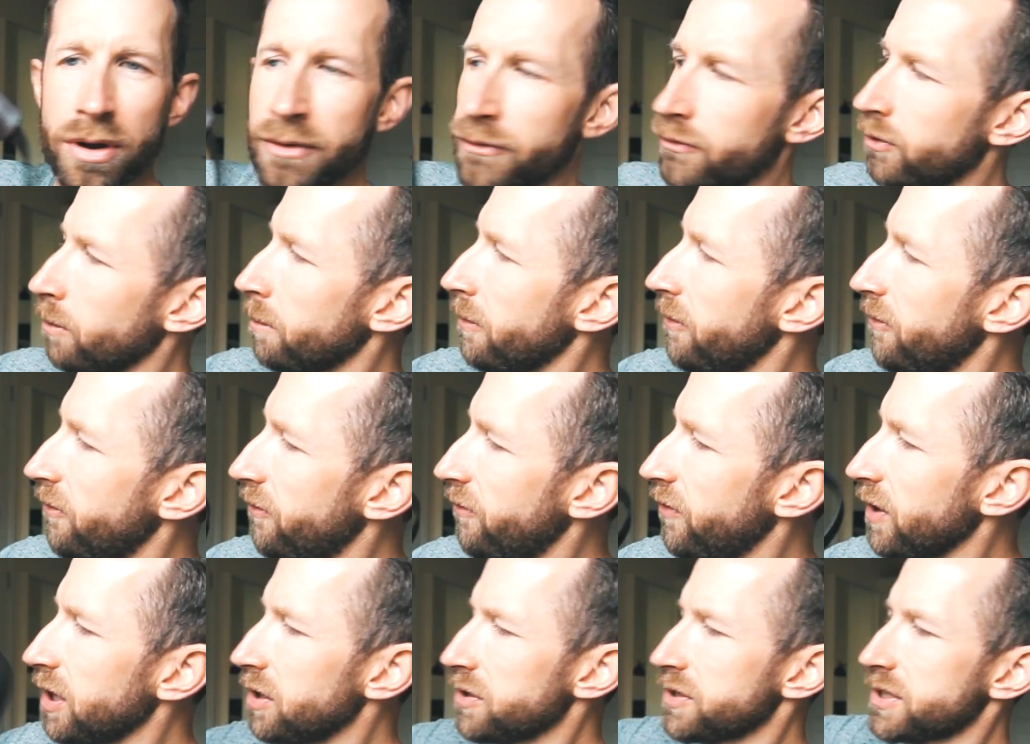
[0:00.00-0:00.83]
one from
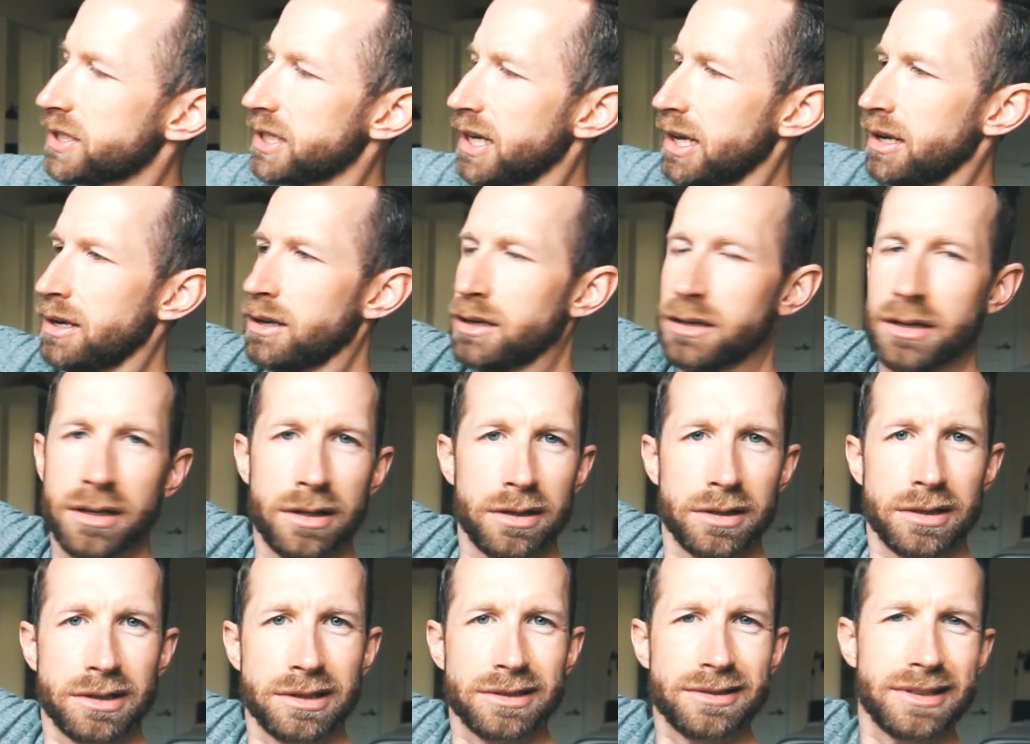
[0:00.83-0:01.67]
Filson.
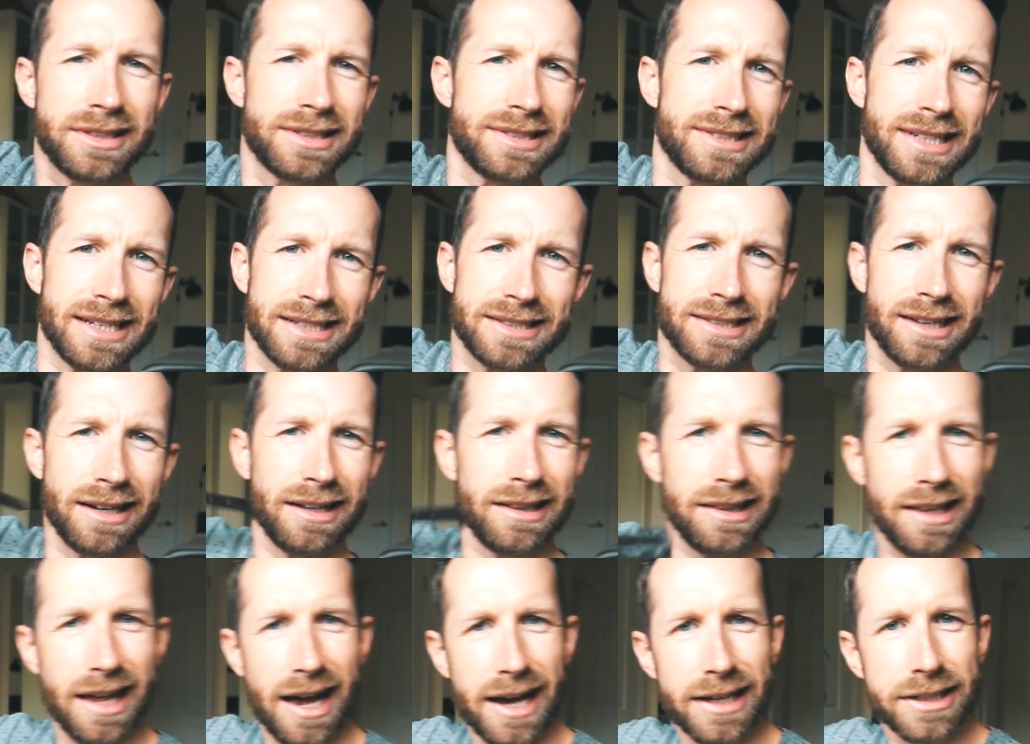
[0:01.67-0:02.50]
This thing's
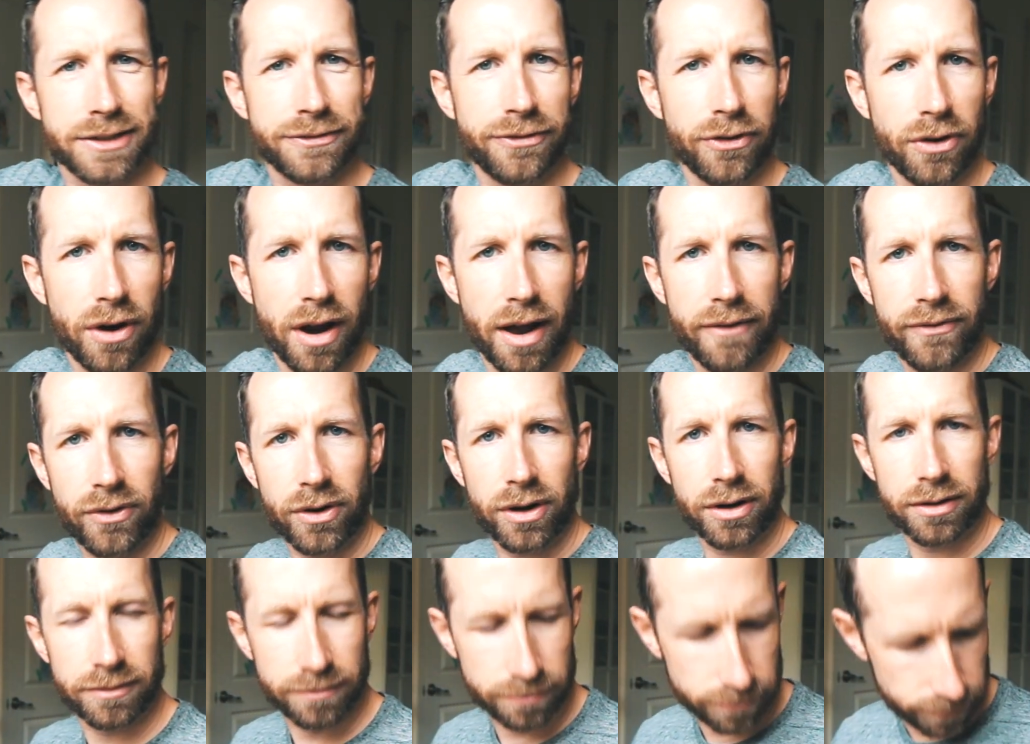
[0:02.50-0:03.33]
gonna last
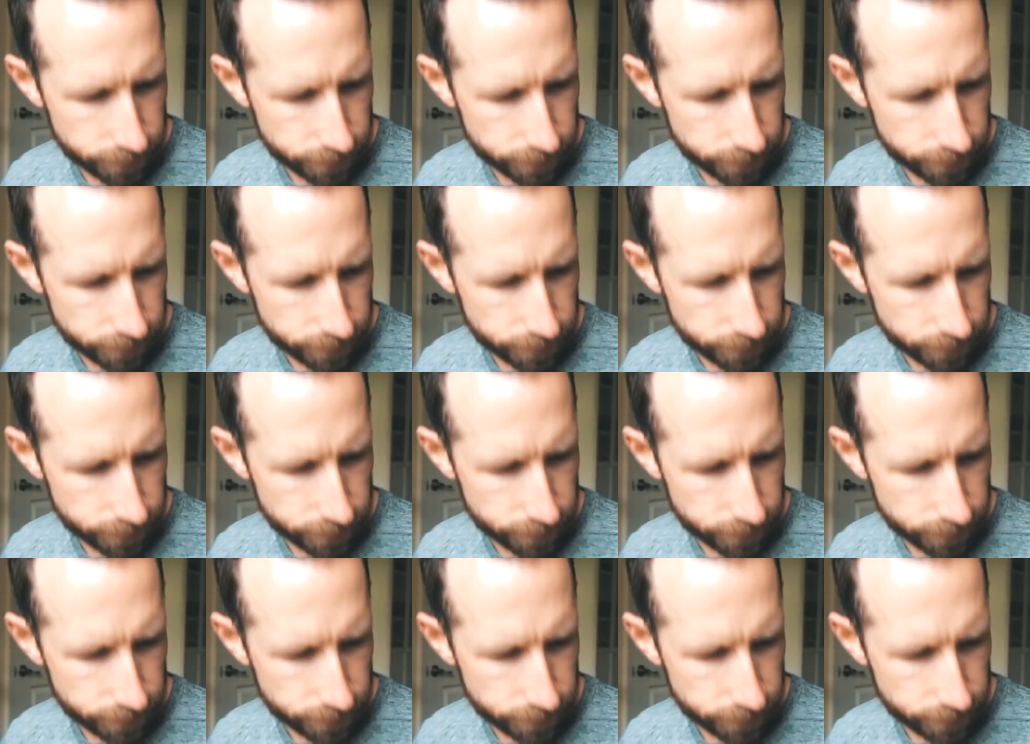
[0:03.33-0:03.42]
forever.